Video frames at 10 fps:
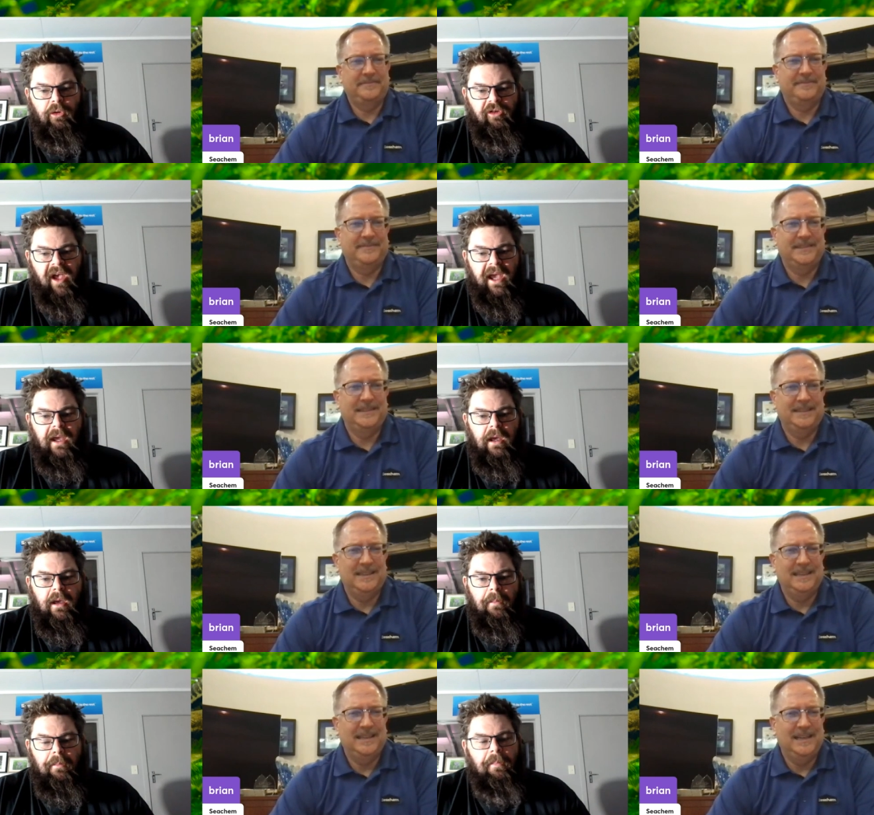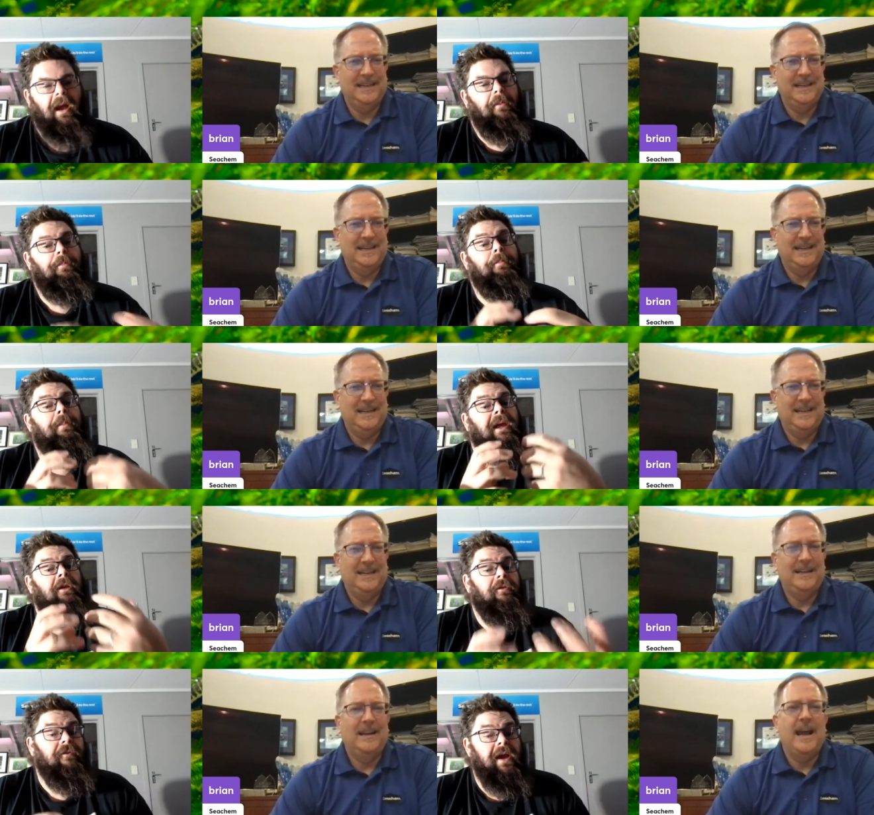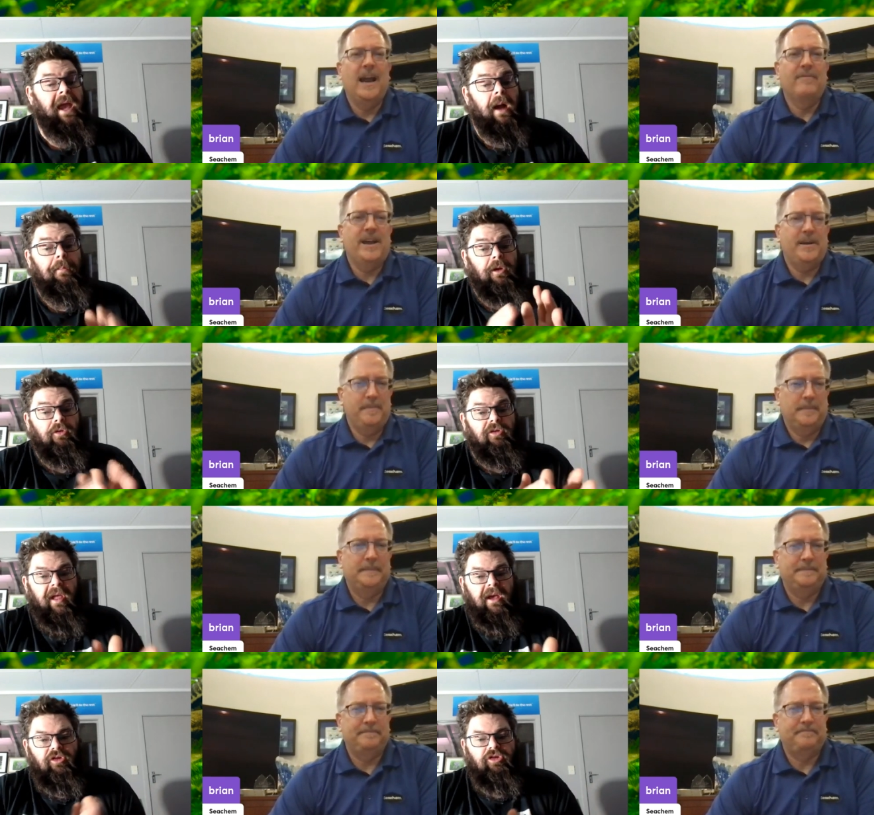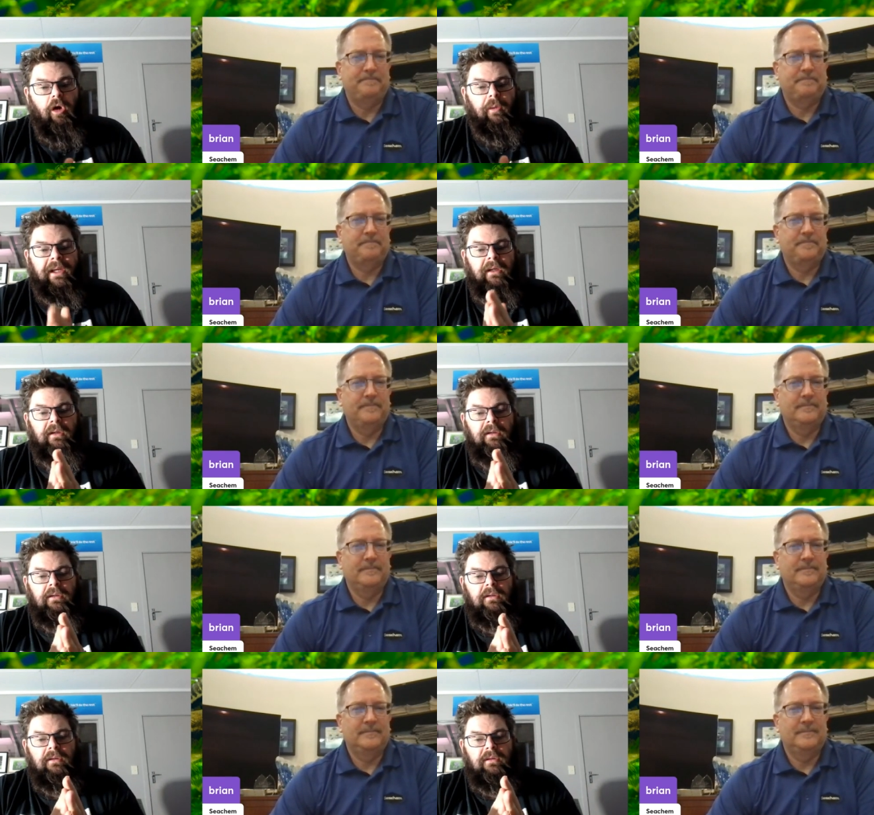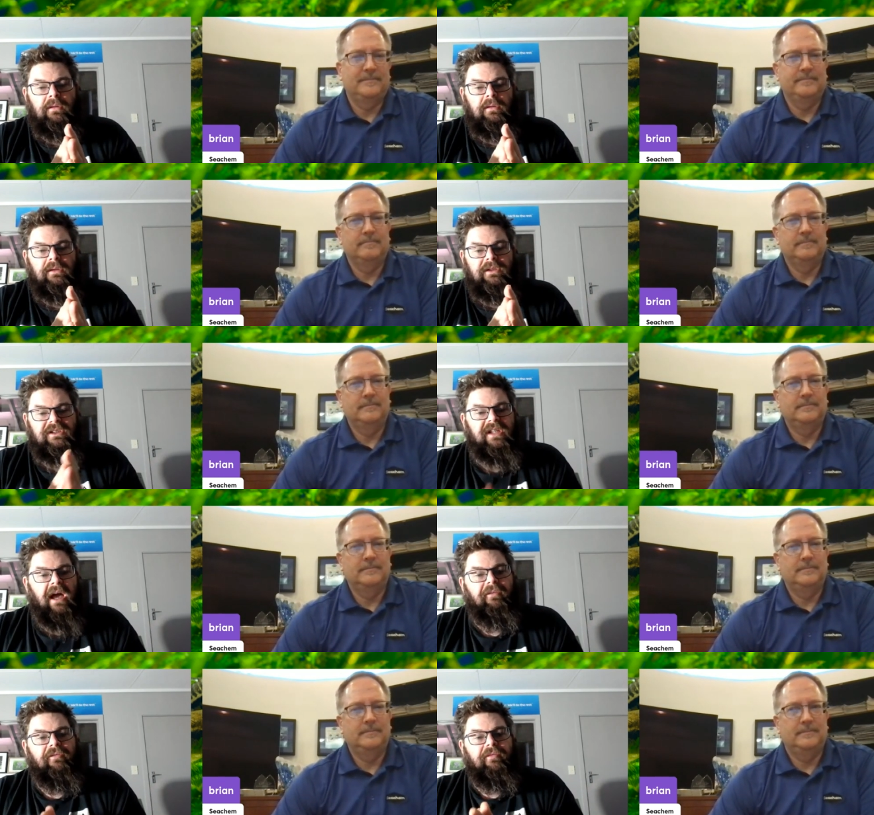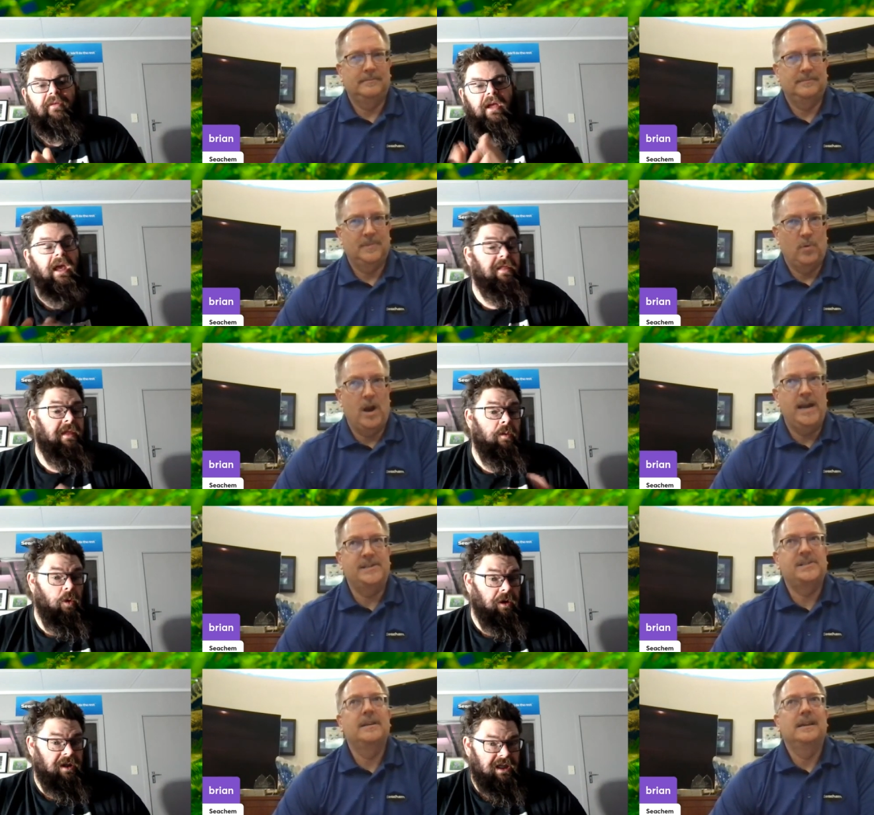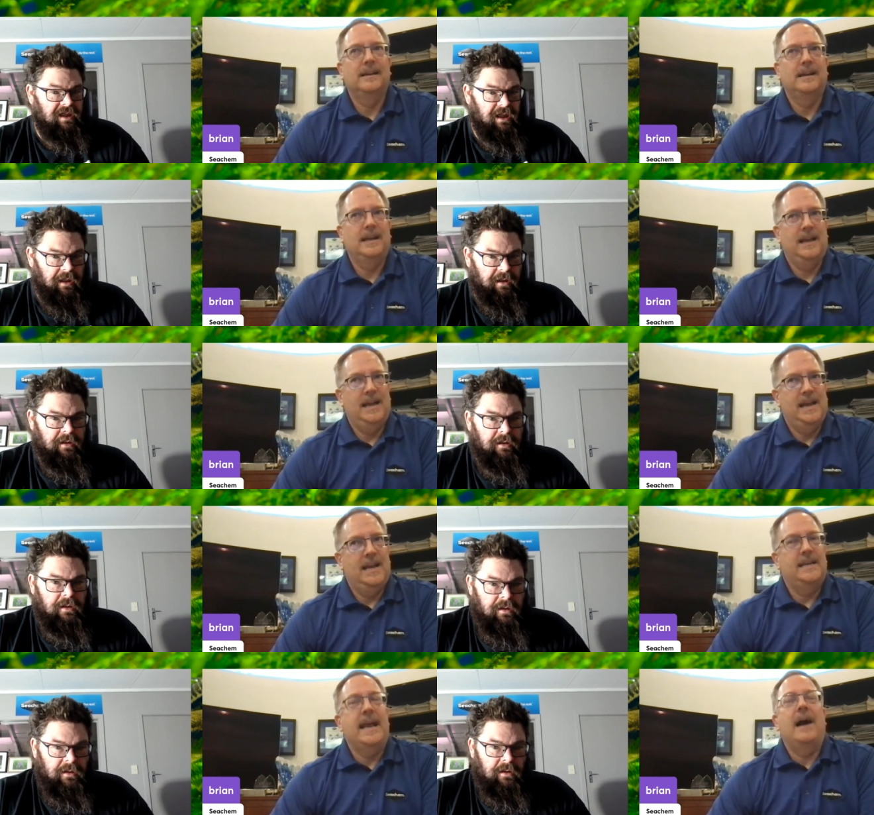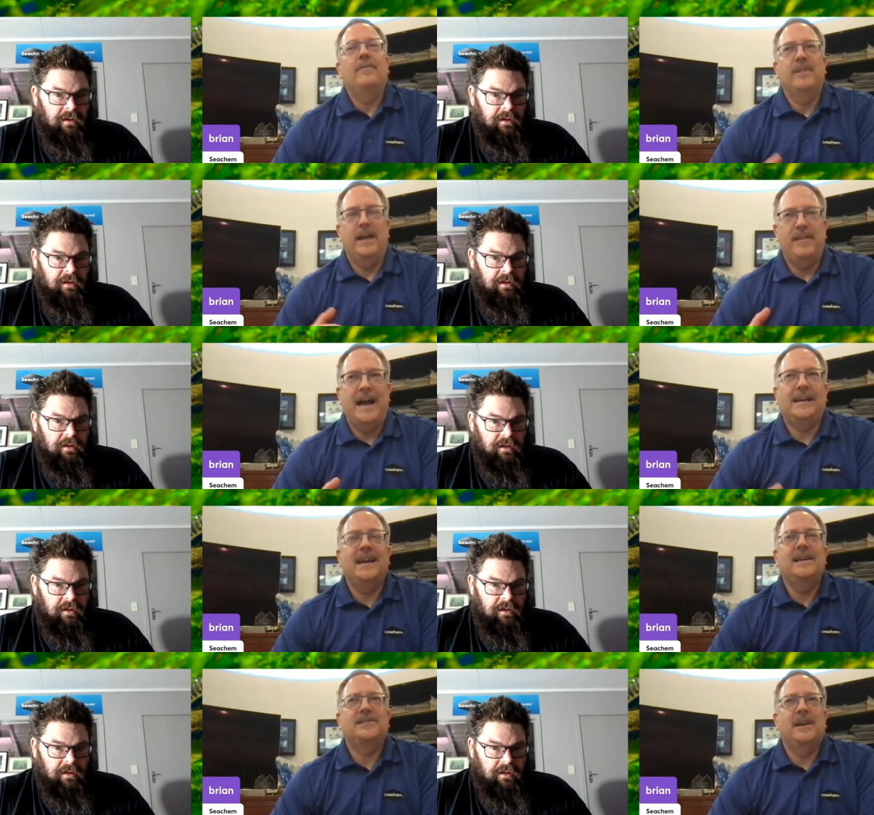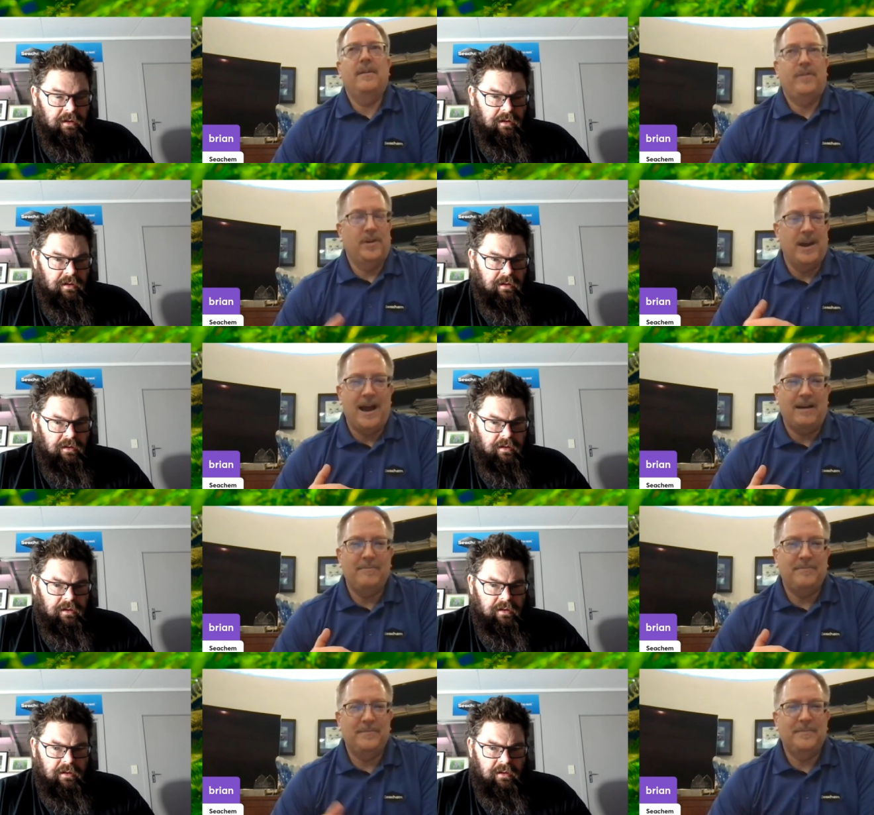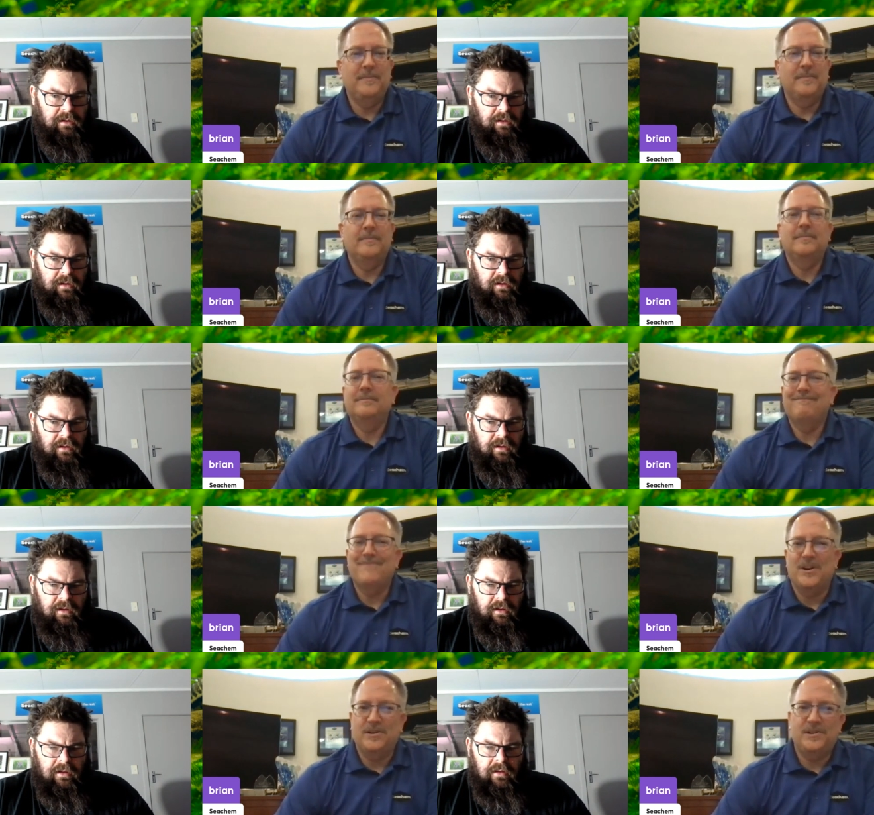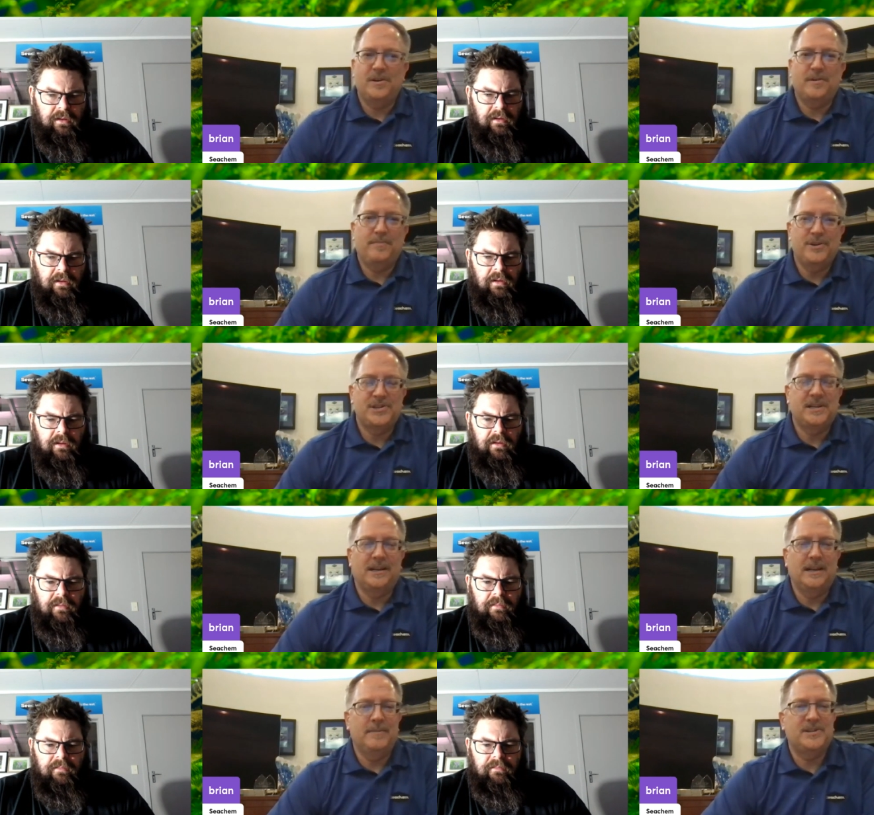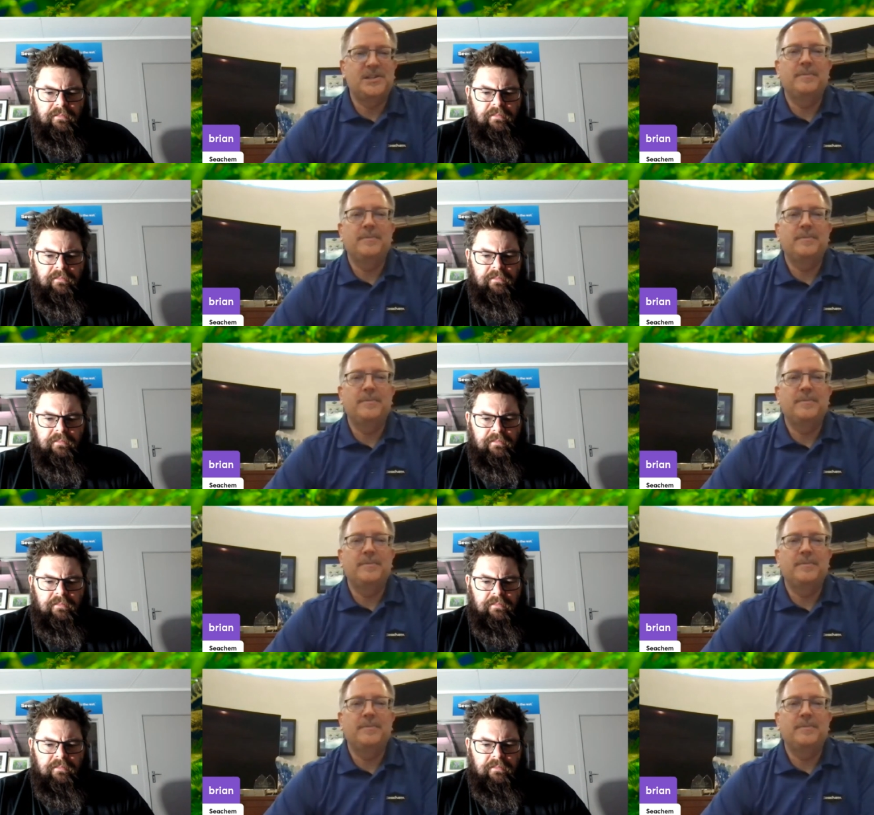Speaker 1: per se, but begin to freak out because they're showing stuff in right. the
Speaker 2: water. Yeah, then that case, if they're not, they're they're pushing the limits. Too